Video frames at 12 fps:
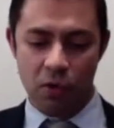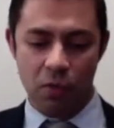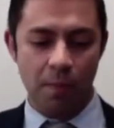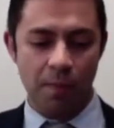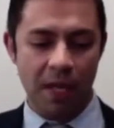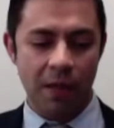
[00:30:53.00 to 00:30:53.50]

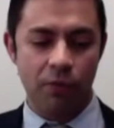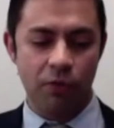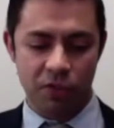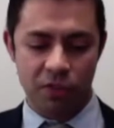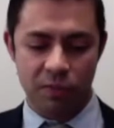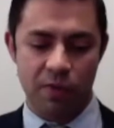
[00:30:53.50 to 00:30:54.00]
be able
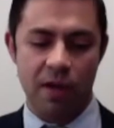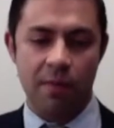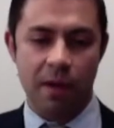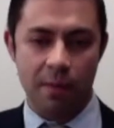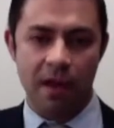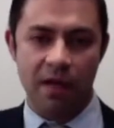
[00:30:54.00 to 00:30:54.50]
to spread
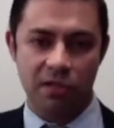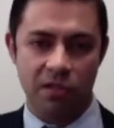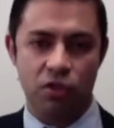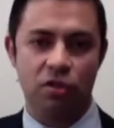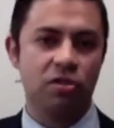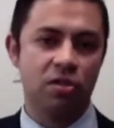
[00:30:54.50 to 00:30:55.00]
my
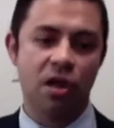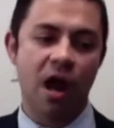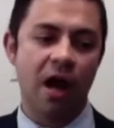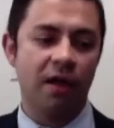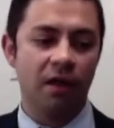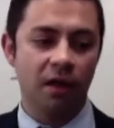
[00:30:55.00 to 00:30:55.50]
message, just
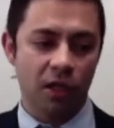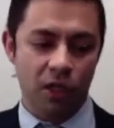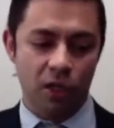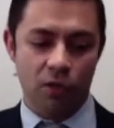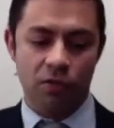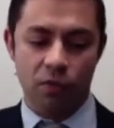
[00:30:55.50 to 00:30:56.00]
not,
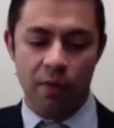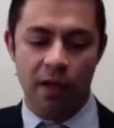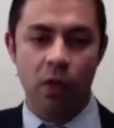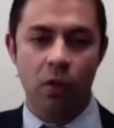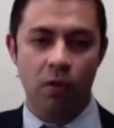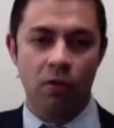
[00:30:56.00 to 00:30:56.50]
through my
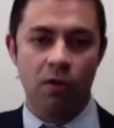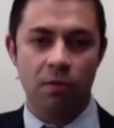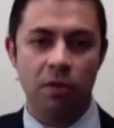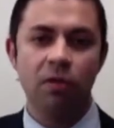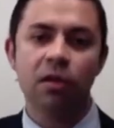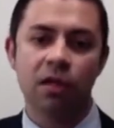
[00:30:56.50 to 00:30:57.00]
local
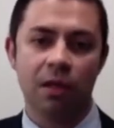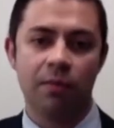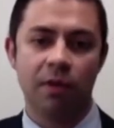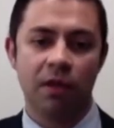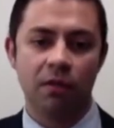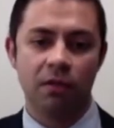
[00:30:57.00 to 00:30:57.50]
community,
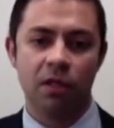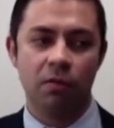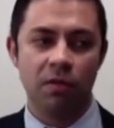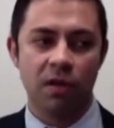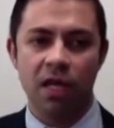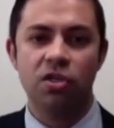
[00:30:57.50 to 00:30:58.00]
but,
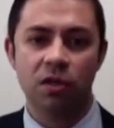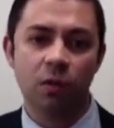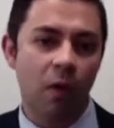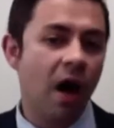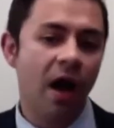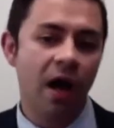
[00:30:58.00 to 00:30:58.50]

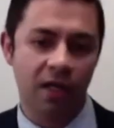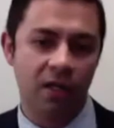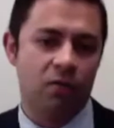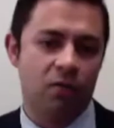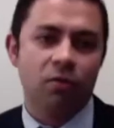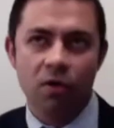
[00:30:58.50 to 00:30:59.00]
nationwide, and
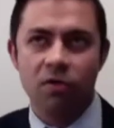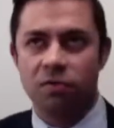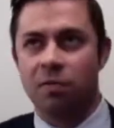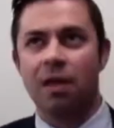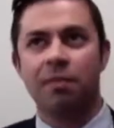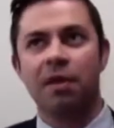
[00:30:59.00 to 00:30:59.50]
who knows,
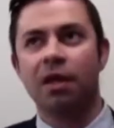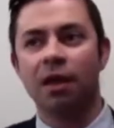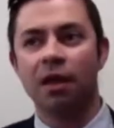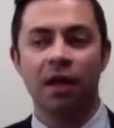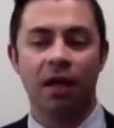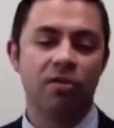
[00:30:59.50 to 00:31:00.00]
maybe
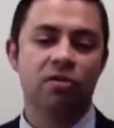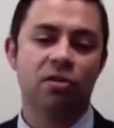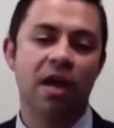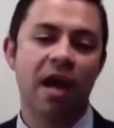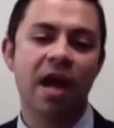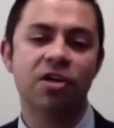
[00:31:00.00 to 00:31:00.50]

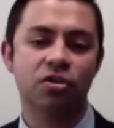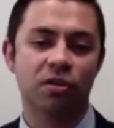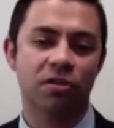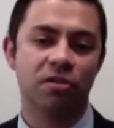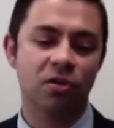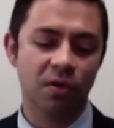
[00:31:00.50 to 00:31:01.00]
internationally.
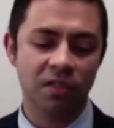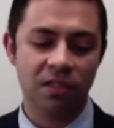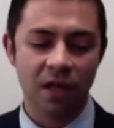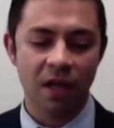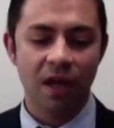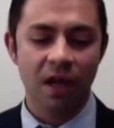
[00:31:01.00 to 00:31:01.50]
So
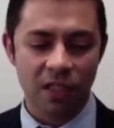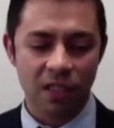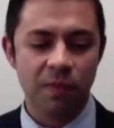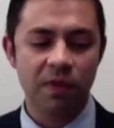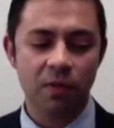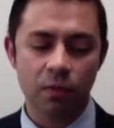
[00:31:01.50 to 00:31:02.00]
it's
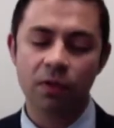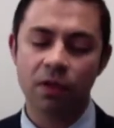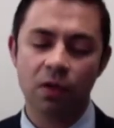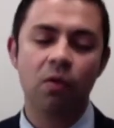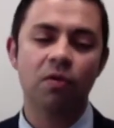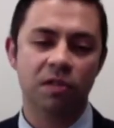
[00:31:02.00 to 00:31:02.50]
been a really
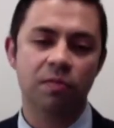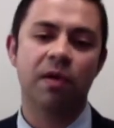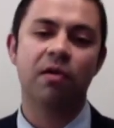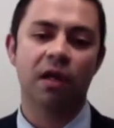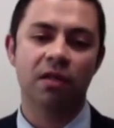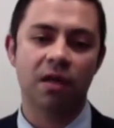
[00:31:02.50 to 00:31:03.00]
cool
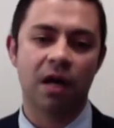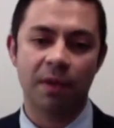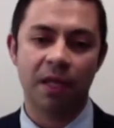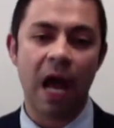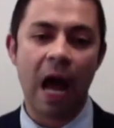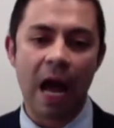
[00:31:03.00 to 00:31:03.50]
experience. I
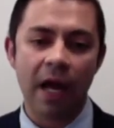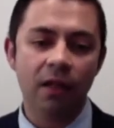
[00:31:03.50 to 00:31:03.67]
mean, I